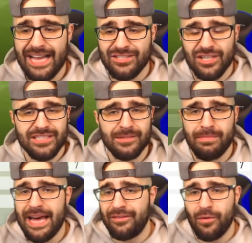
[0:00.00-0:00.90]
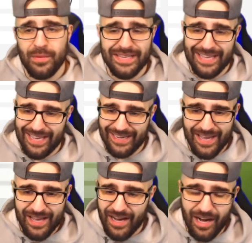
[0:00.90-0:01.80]
I had just as bad of a
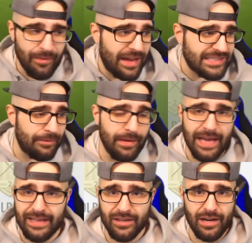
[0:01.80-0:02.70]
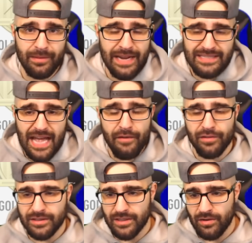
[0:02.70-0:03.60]
weekend um, as I, you know what I mean, as
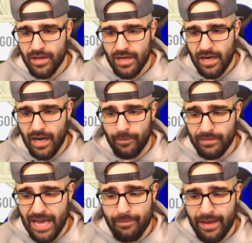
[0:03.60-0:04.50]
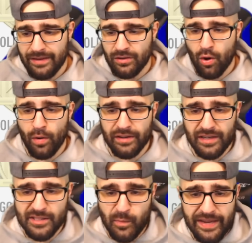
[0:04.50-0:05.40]
ever. So, um, yeah, man, going
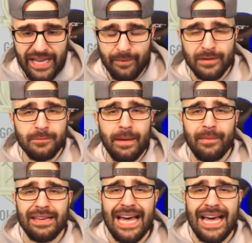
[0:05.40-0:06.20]
into this weekend, I'm going to spend